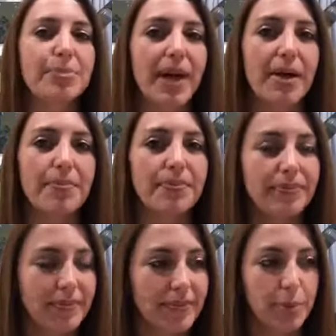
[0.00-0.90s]

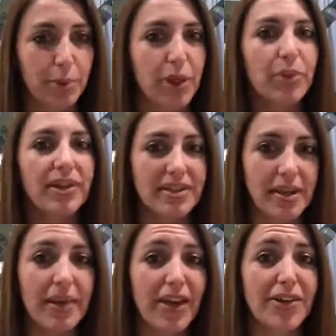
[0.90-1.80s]
The prequel is
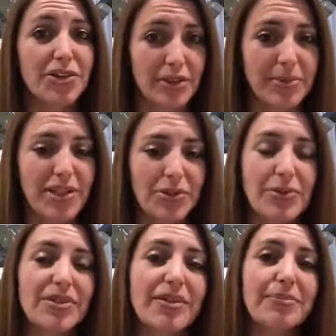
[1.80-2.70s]
coming out extremely soon.
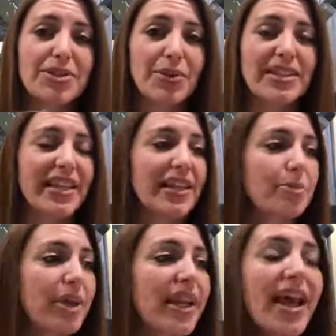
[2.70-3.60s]
So I'm so excited,
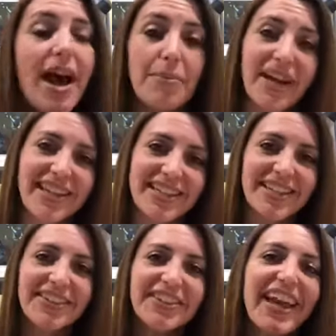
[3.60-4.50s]
but I'm not going to
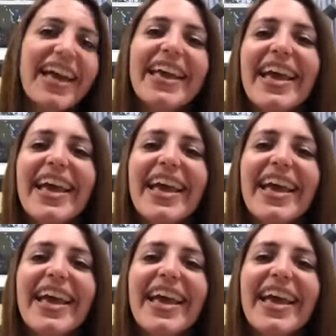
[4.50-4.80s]
tell you yet.